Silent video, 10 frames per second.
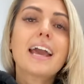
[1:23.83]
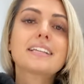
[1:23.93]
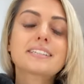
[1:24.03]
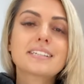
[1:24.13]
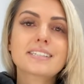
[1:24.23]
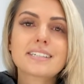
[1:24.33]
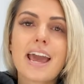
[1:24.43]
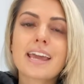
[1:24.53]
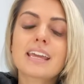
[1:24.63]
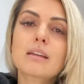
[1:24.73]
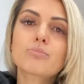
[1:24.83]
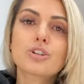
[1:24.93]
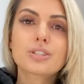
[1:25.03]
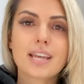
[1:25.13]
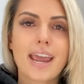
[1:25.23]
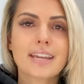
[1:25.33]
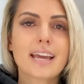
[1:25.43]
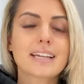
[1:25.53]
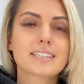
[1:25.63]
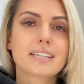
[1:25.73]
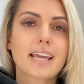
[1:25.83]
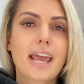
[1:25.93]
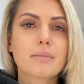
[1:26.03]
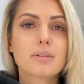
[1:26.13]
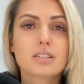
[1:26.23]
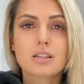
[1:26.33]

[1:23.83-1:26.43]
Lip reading: is to stay in routine and to keep